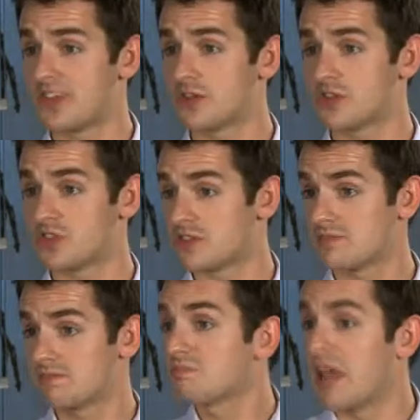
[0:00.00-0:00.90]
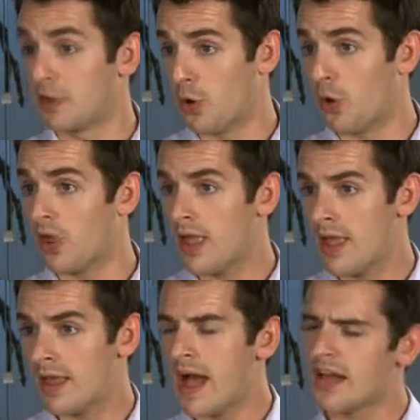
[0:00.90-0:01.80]
it's also just plain cool.
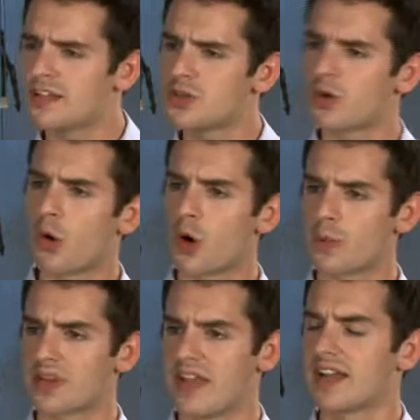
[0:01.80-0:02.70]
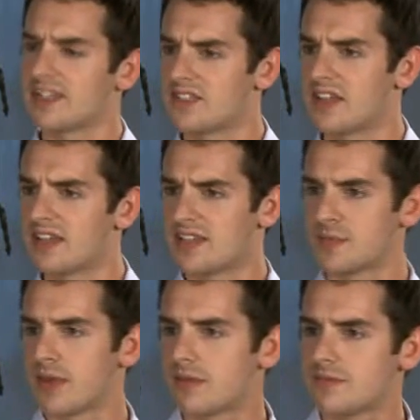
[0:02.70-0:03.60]
How did you incorporate that into the
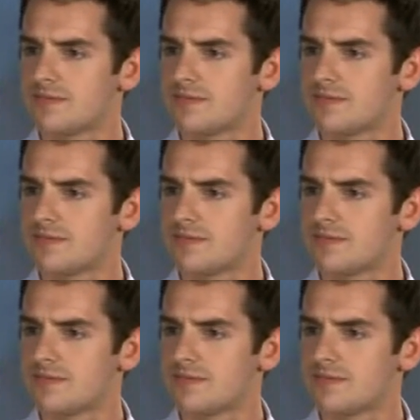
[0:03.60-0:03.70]
exhibit?